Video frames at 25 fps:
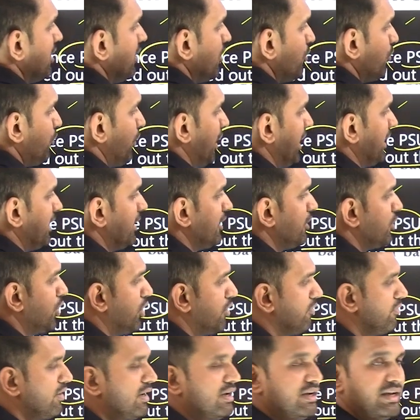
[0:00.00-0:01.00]
firing
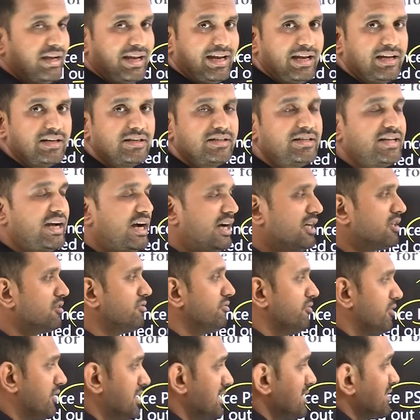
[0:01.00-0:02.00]
of India's
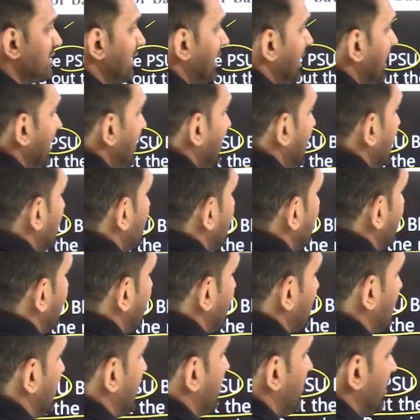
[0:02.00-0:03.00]
first
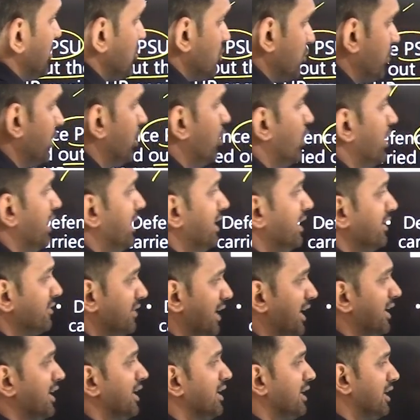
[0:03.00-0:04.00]
indigenously, means we only
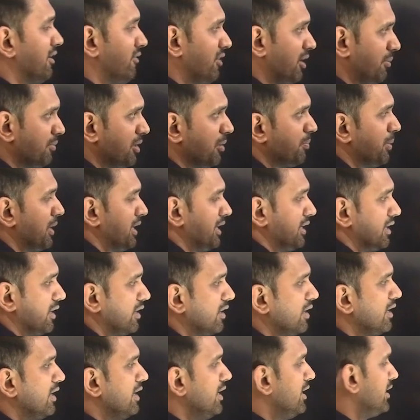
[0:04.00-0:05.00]
design and develop that
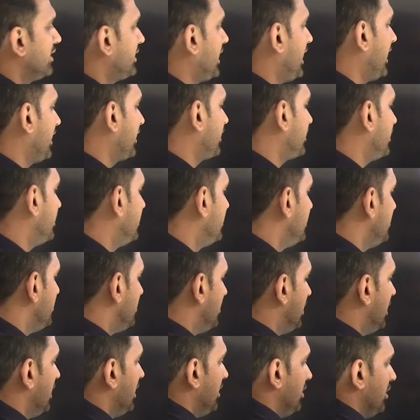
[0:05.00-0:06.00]
particular tank.
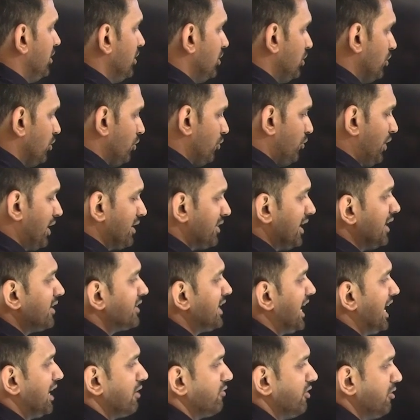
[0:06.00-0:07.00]
For that
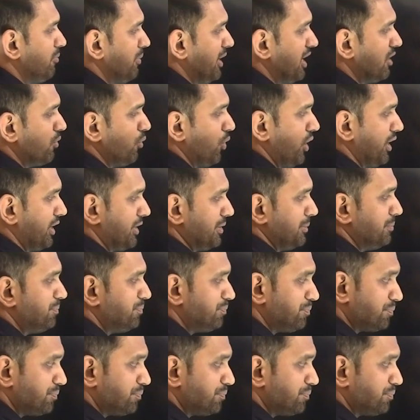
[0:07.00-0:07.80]
tank we made what?